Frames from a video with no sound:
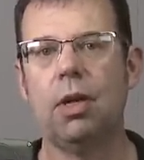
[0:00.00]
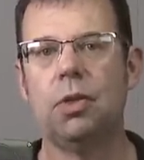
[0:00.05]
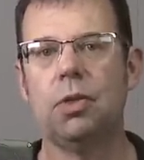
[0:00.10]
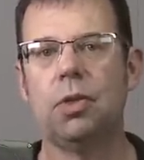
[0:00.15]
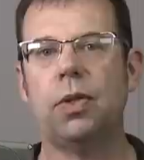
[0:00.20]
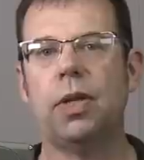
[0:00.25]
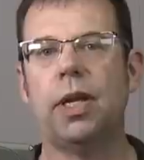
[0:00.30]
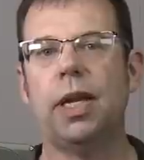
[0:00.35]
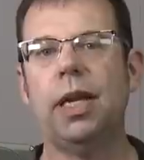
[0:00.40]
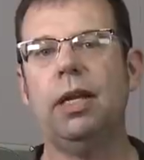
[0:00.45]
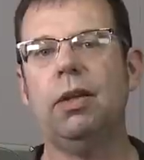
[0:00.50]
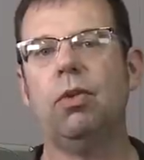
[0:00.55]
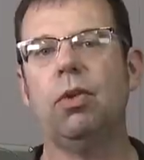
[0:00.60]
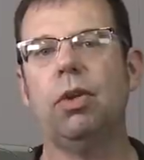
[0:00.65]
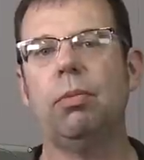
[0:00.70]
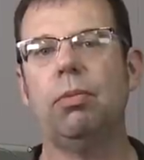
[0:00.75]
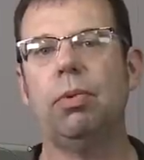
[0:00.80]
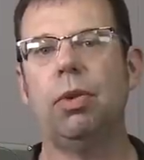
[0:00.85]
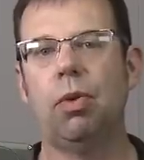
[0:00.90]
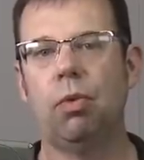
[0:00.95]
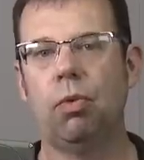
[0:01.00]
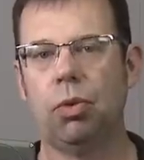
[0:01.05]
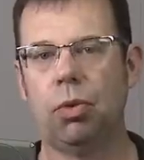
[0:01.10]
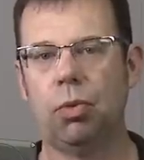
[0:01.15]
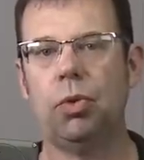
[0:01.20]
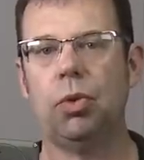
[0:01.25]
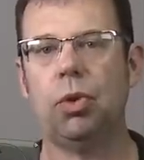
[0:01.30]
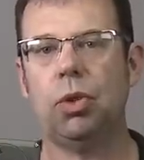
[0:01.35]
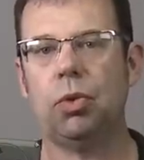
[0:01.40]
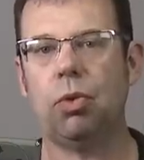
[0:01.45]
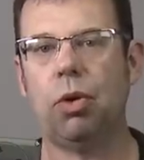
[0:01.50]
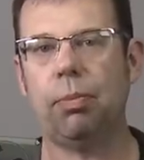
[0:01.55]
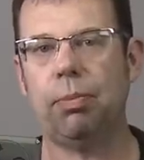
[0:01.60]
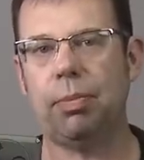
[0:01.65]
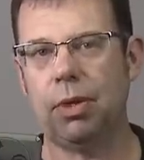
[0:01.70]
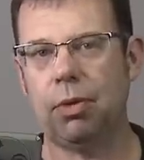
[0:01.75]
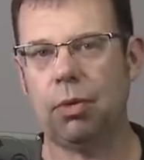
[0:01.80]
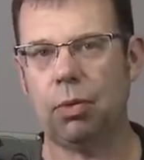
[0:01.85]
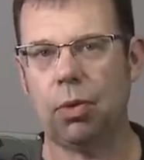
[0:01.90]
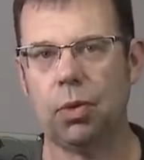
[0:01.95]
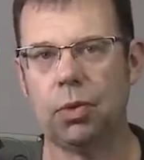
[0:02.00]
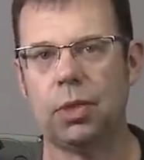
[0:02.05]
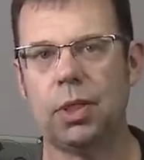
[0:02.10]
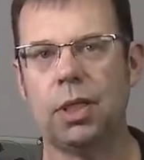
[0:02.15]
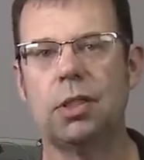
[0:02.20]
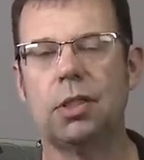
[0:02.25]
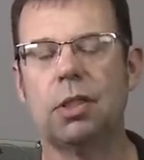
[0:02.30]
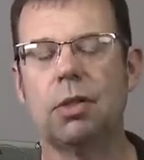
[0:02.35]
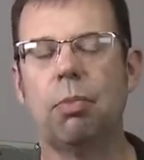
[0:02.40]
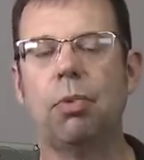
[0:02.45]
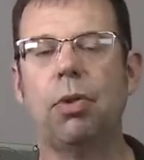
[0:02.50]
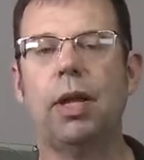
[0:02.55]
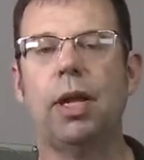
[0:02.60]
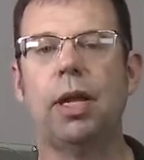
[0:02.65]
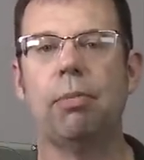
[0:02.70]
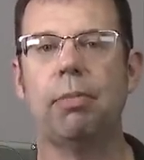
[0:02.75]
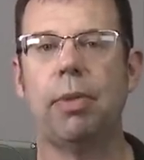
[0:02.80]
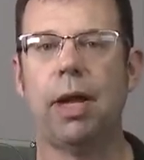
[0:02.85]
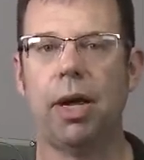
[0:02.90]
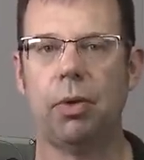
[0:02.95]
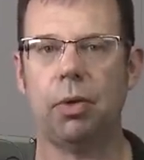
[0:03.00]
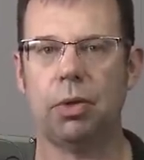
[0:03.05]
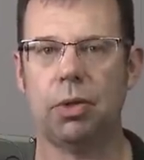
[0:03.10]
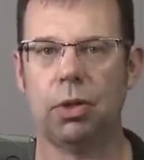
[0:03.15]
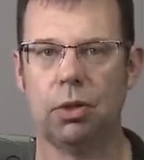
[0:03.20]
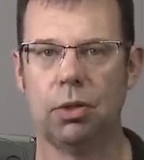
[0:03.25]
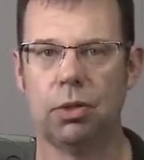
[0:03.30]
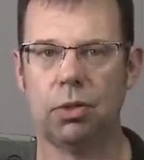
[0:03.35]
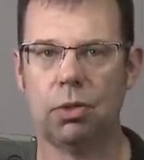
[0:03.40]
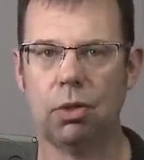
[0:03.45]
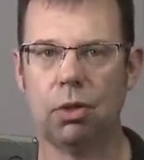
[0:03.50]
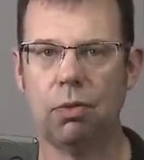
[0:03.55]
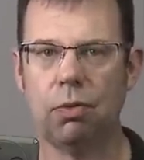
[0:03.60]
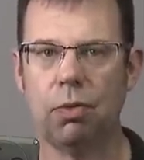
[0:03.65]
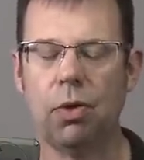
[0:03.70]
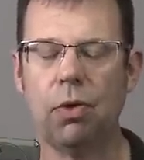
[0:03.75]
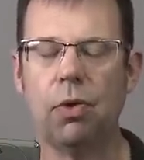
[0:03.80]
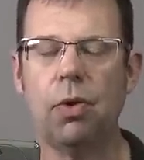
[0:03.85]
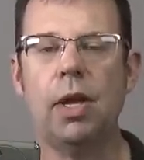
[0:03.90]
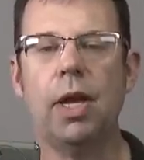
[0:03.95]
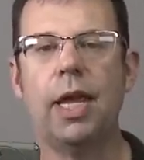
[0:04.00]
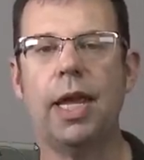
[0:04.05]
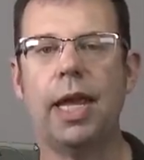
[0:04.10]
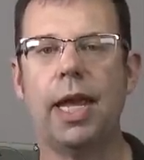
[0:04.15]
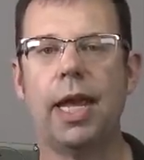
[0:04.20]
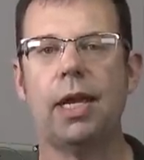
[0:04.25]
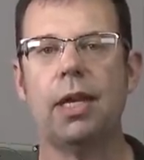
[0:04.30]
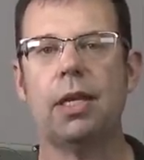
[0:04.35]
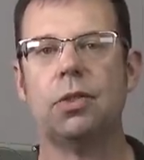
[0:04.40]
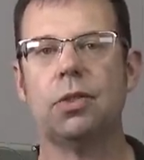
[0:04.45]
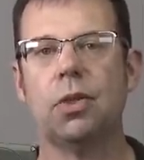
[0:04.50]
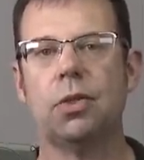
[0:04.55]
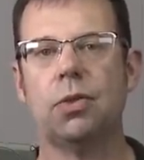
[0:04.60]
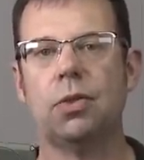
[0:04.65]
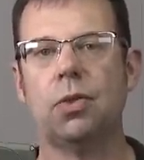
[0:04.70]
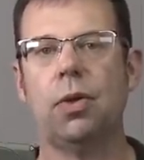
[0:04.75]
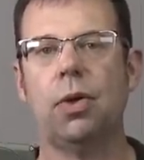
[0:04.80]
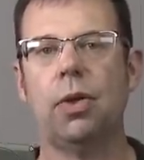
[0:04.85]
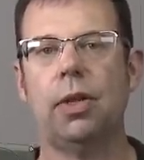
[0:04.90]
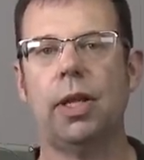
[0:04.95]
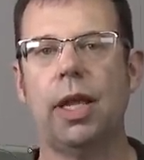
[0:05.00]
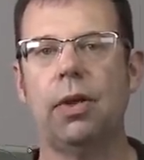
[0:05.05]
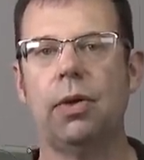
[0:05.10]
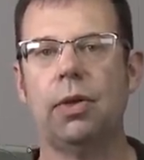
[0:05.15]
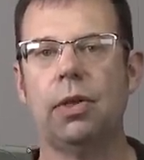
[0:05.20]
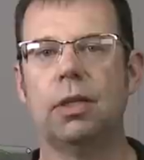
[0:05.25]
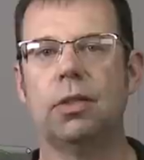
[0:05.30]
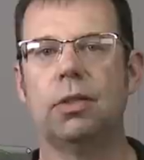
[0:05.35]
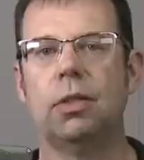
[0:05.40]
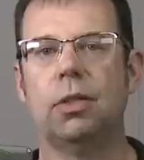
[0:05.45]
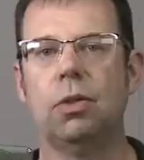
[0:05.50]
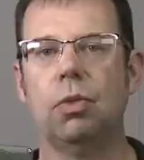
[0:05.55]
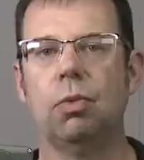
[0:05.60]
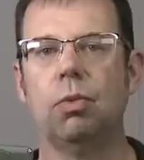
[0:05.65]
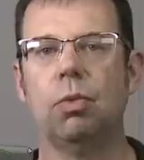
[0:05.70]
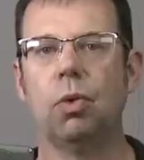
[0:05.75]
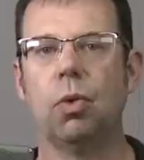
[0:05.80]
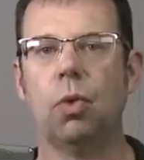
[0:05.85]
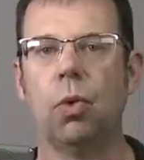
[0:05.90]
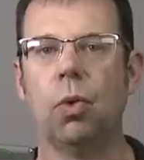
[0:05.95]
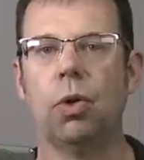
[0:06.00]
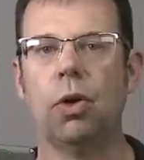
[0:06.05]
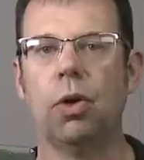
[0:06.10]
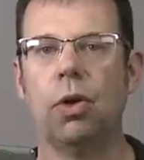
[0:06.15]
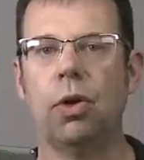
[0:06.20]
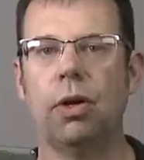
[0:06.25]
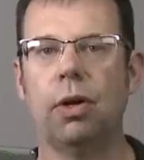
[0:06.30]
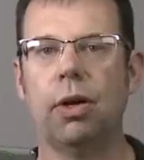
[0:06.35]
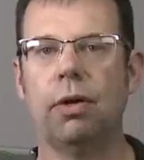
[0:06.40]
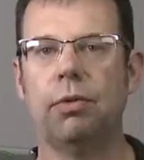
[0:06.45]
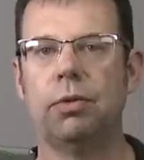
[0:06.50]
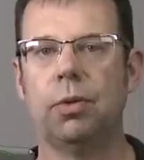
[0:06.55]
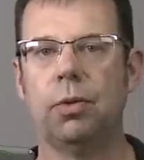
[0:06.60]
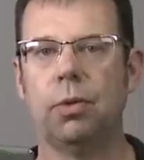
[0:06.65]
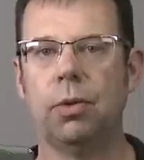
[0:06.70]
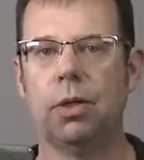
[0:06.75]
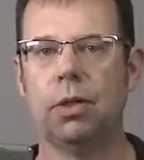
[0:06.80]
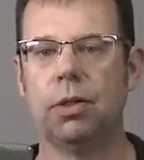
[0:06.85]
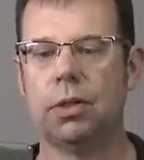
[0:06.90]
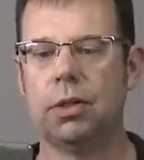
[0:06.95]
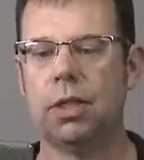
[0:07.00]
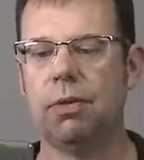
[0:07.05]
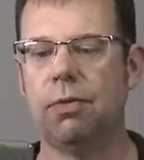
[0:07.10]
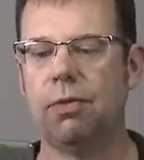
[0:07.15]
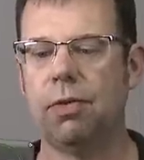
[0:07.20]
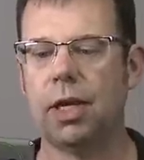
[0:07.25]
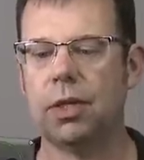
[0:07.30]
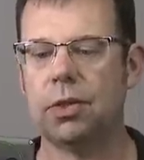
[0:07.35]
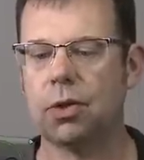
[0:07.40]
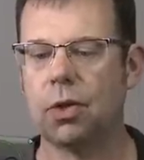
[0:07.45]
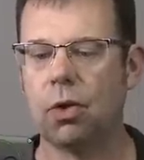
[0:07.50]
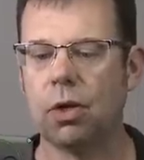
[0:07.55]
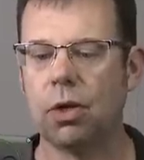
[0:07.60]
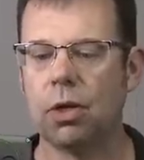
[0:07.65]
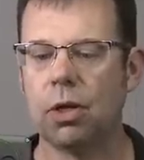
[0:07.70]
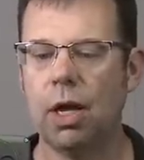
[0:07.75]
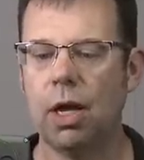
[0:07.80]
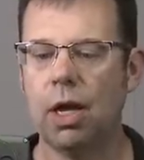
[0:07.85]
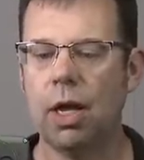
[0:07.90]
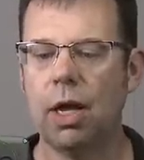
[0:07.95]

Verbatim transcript: So the hand grip through the 12-pin Hirose is supplying power to the servo, and it's also allowing us to do record on-off to our CFast card.